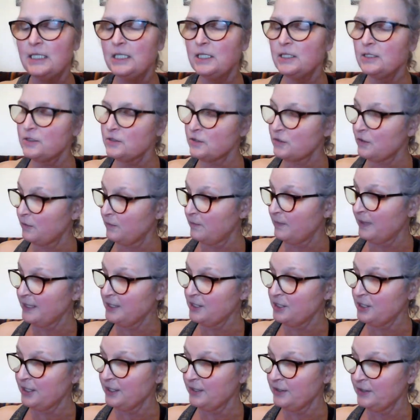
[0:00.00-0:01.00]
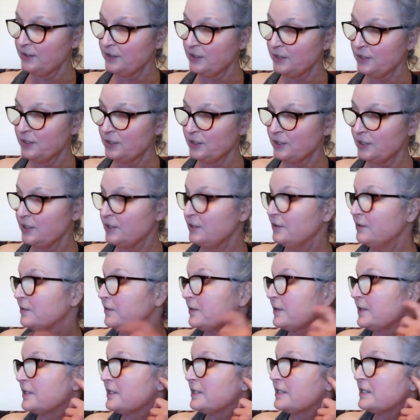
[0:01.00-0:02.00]
So my challenge to you
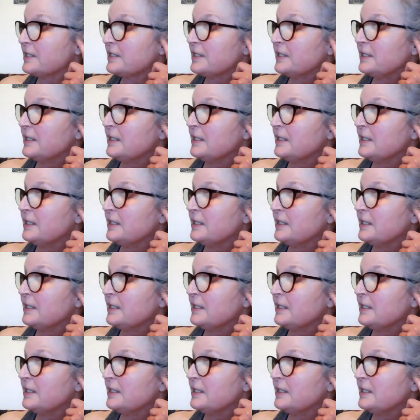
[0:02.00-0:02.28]
is,